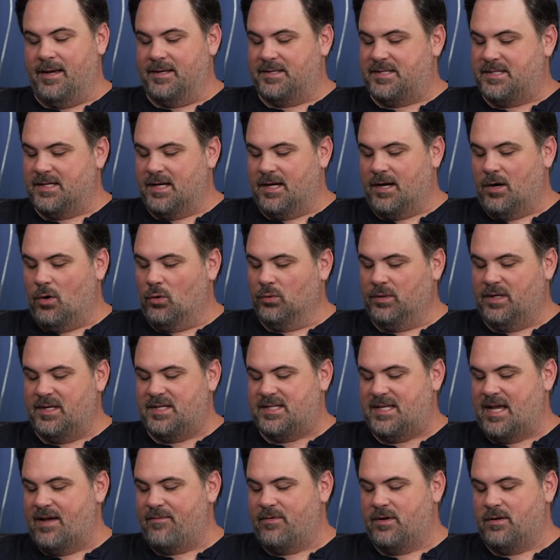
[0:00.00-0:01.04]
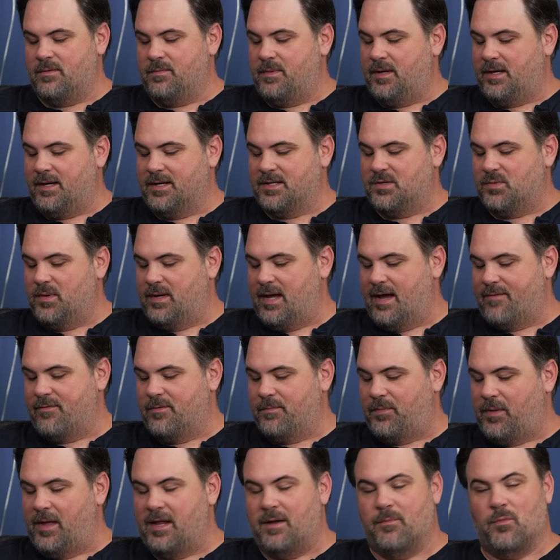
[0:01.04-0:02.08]
It's uh, only seven because we
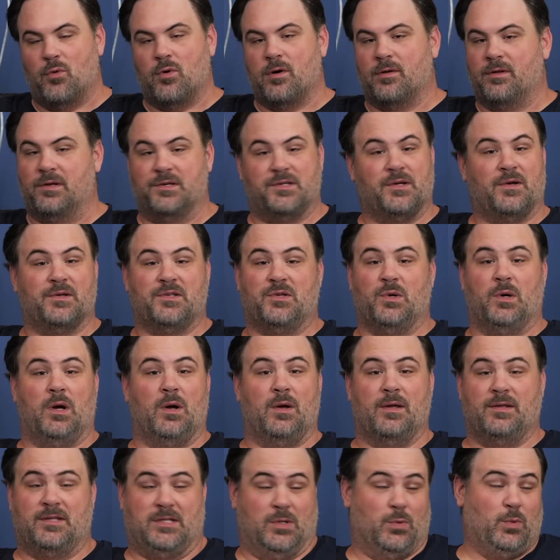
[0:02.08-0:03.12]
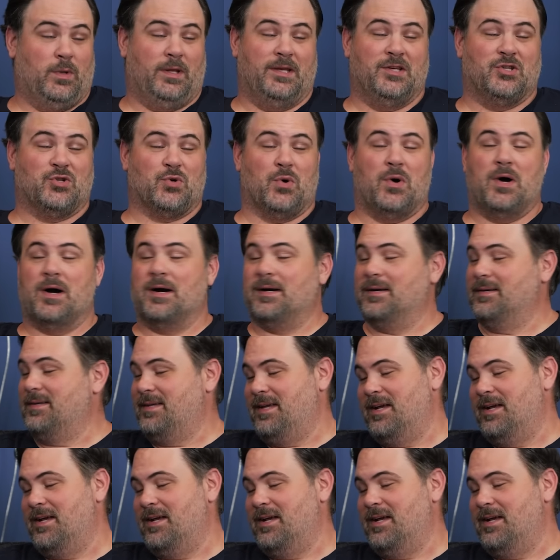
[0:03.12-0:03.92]
haven't played it more, and there's also a, it's a really there's, strong it's, again.